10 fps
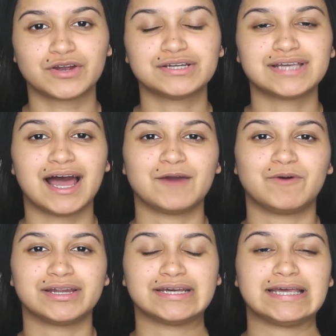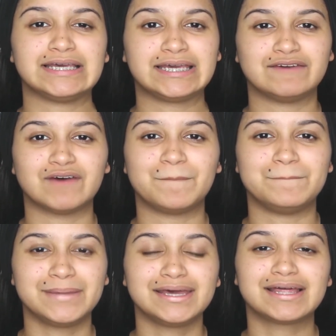first I want to give a
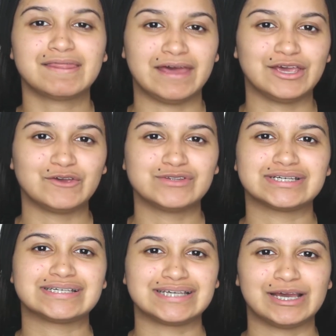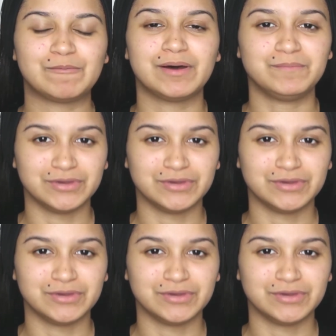big thank you to Sigma